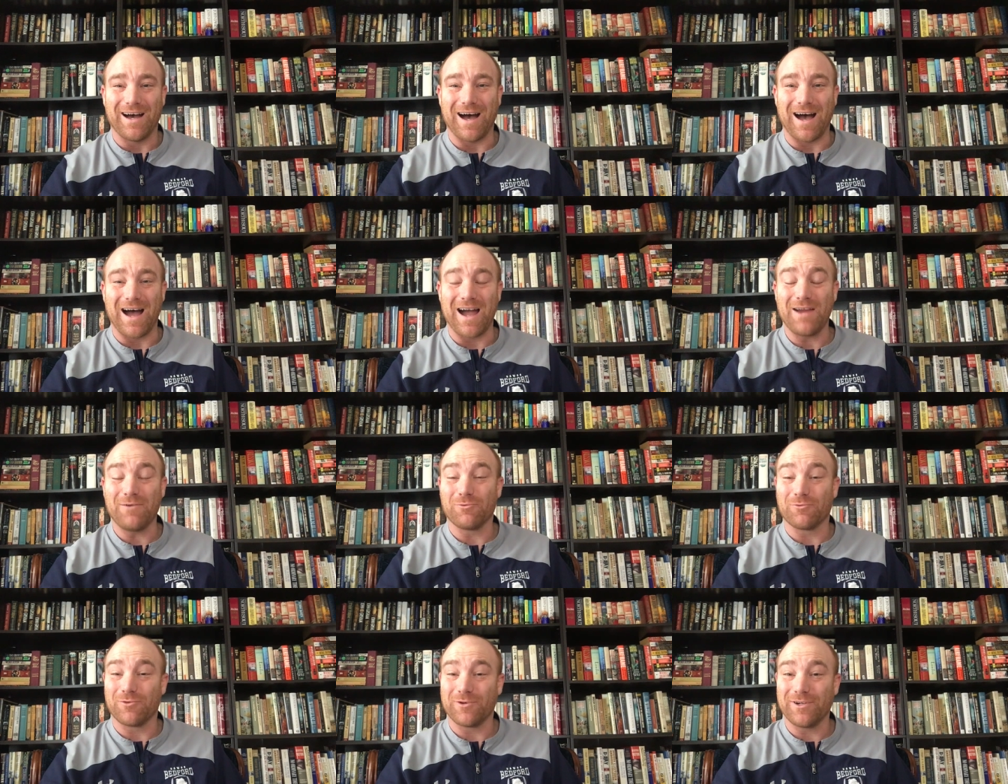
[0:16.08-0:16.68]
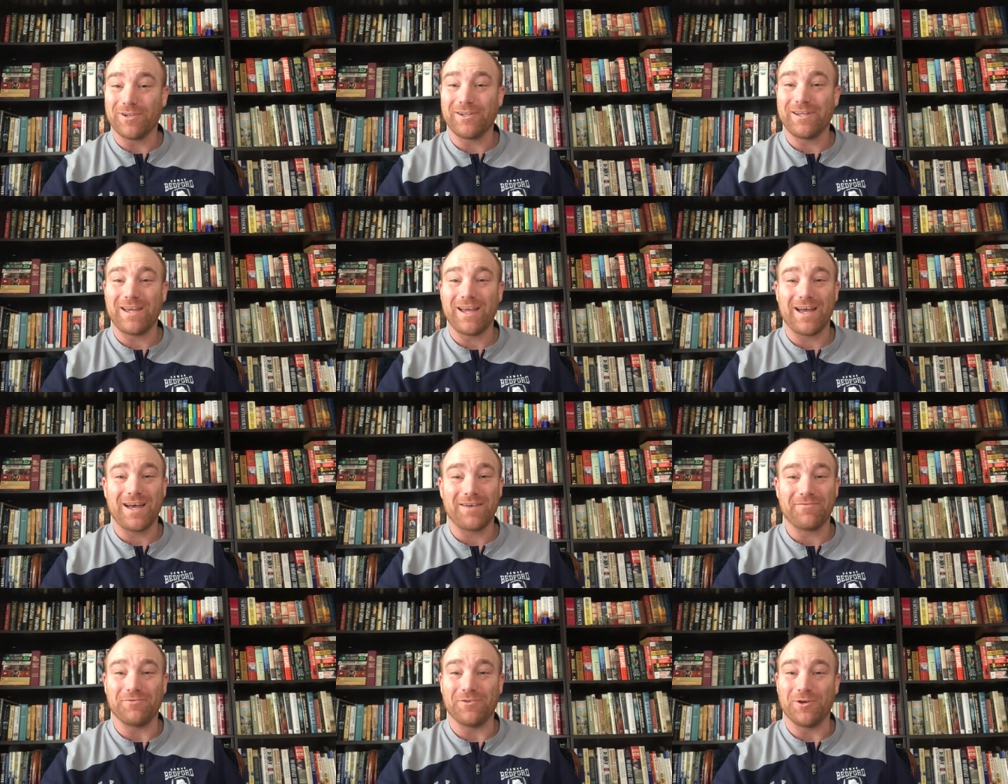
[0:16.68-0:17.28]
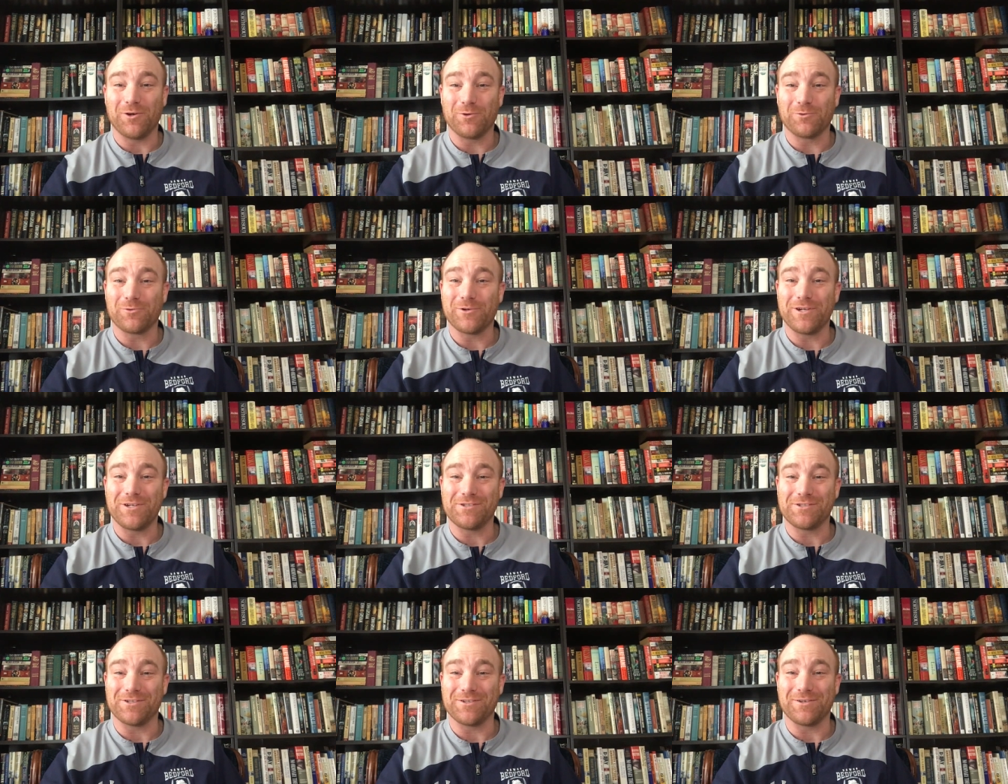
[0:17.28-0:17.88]
I really have no
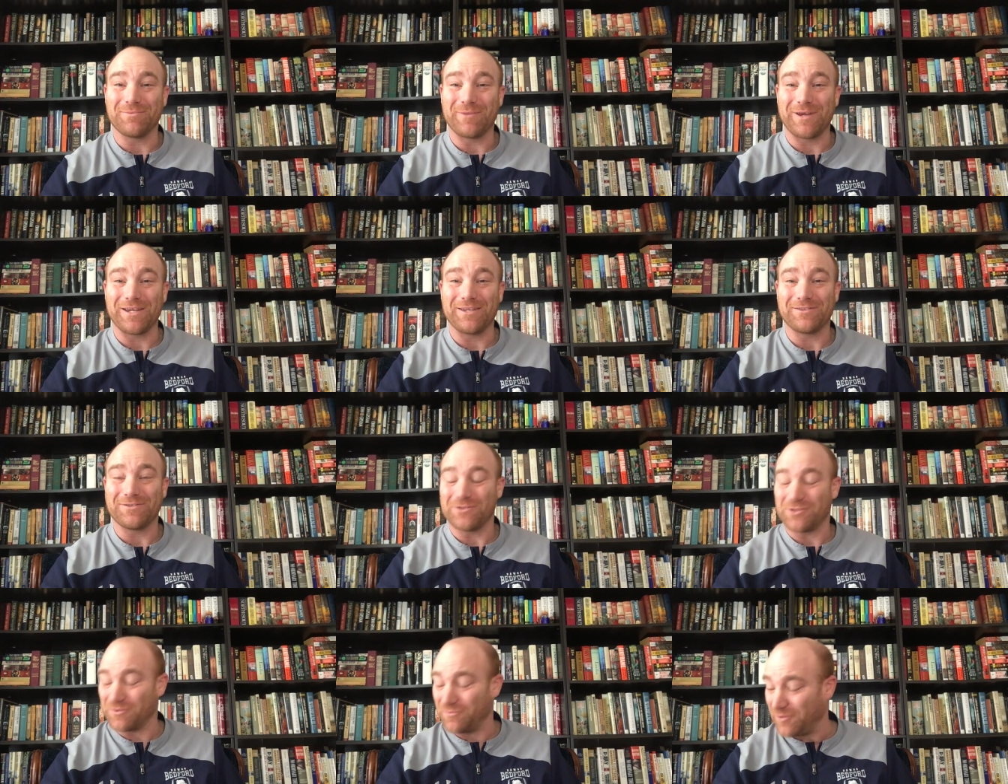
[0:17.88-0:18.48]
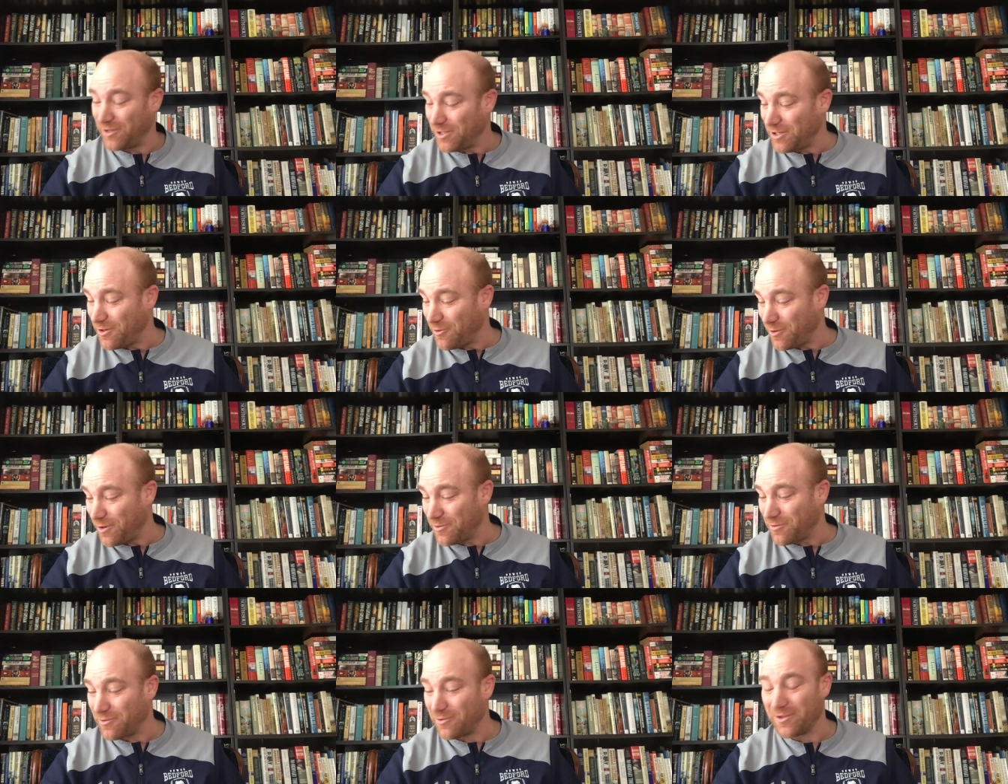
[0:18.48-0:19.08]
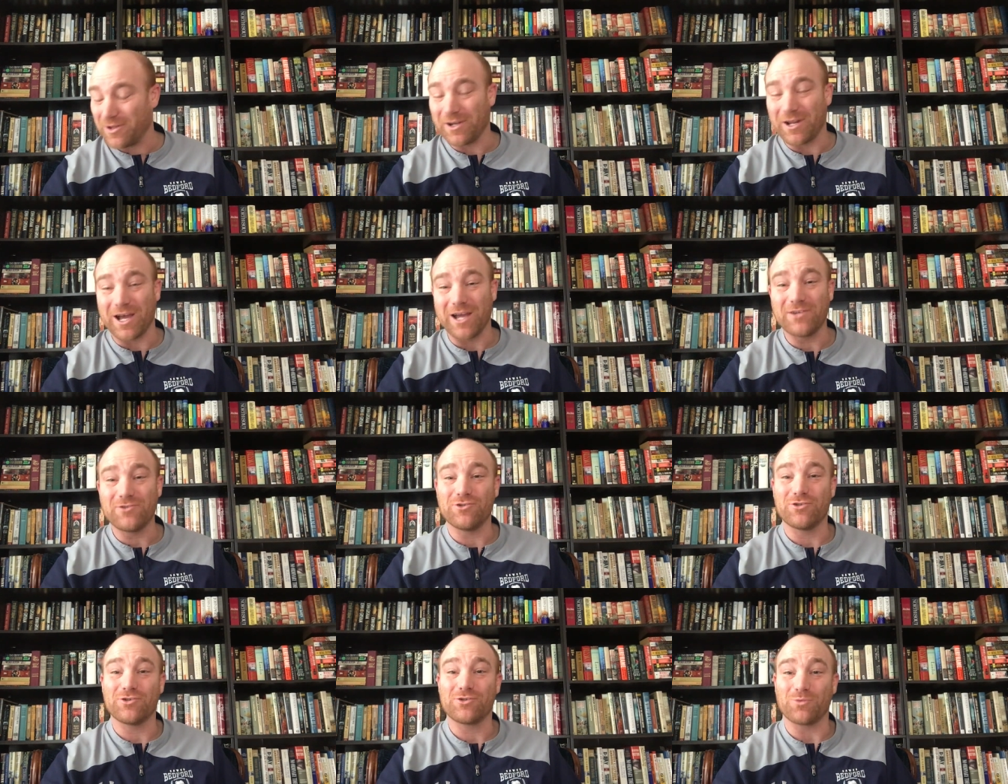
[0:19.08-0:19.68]
reason to make this video other than I
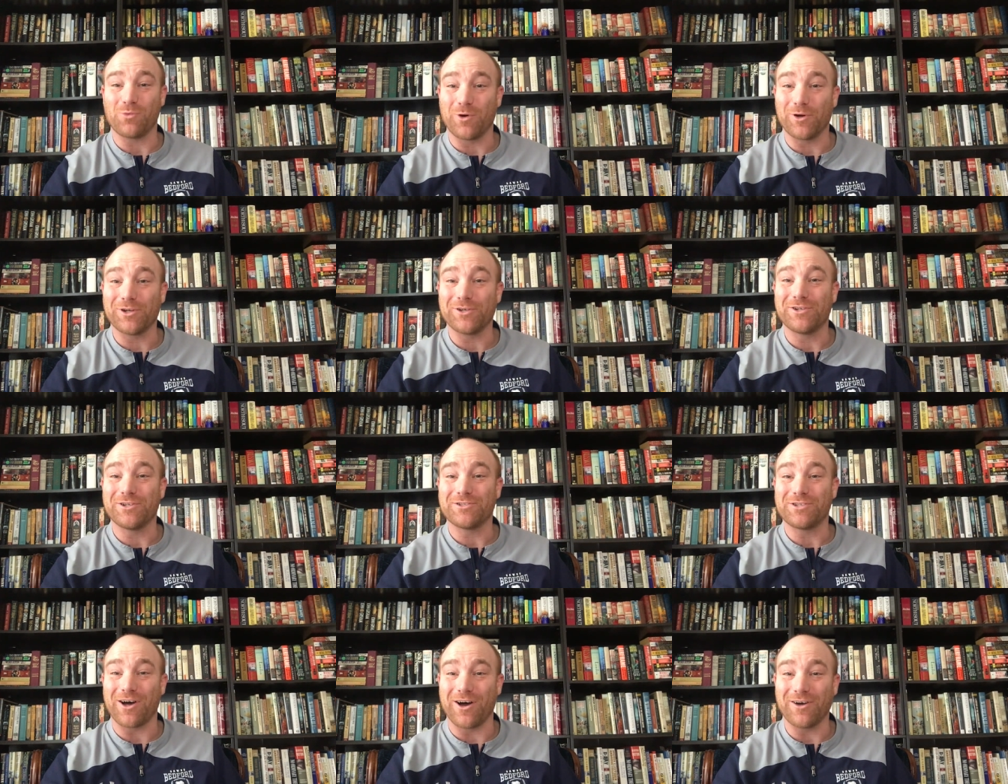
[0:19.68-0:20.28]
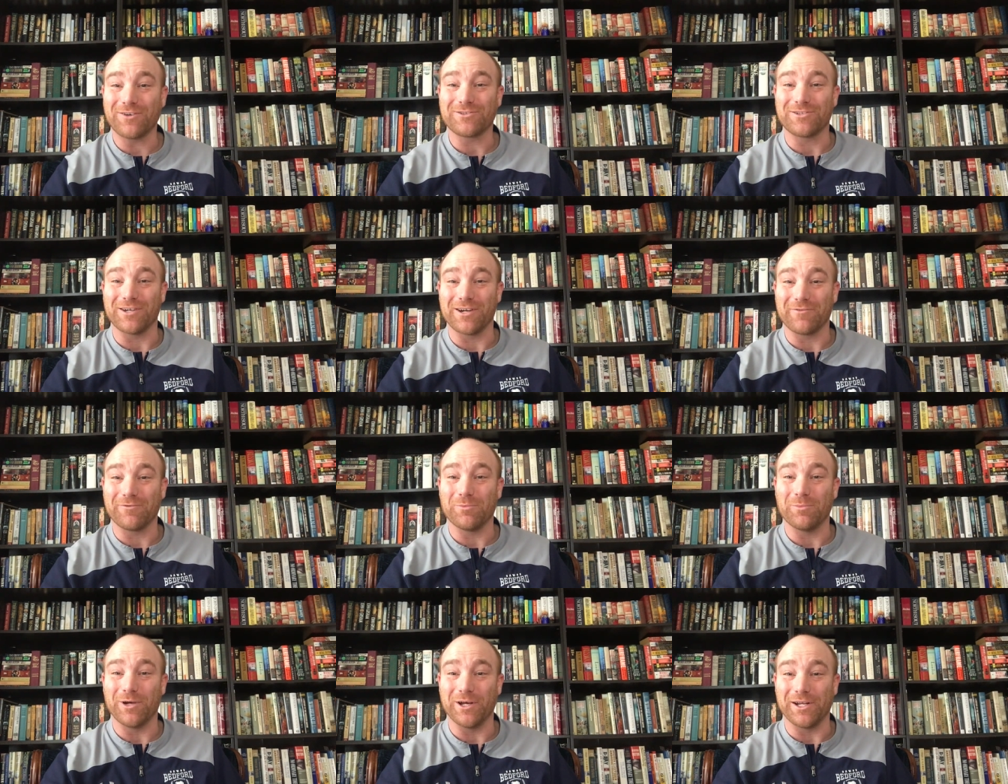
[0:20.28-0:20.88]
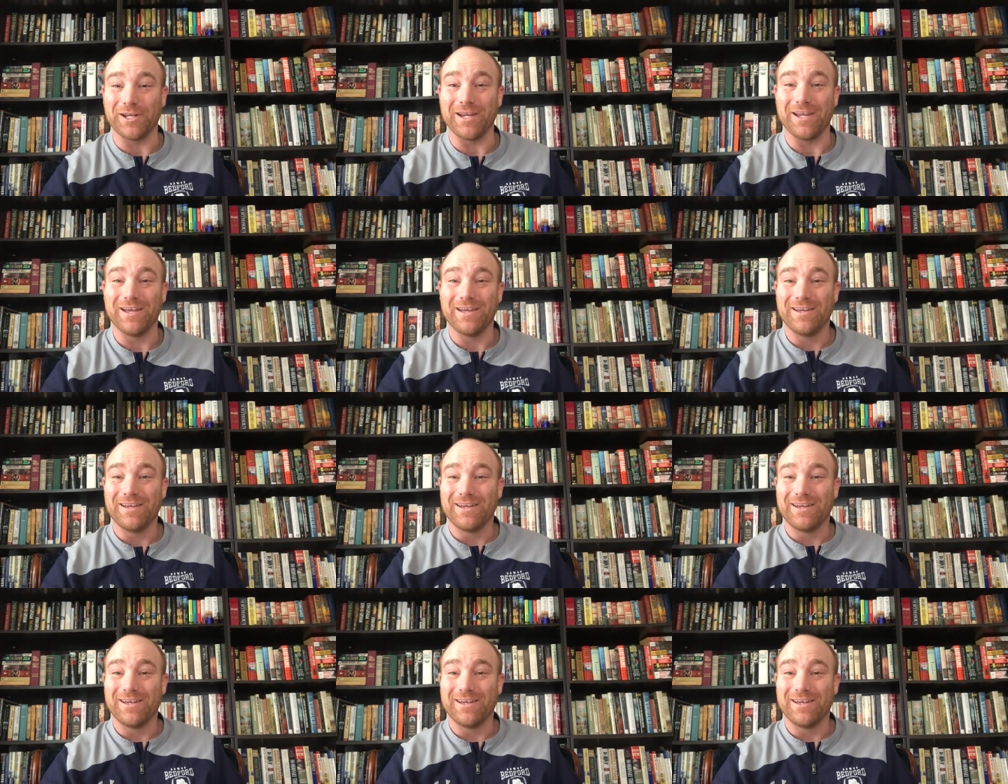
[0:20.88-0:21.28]
just wanted to talk to everybody.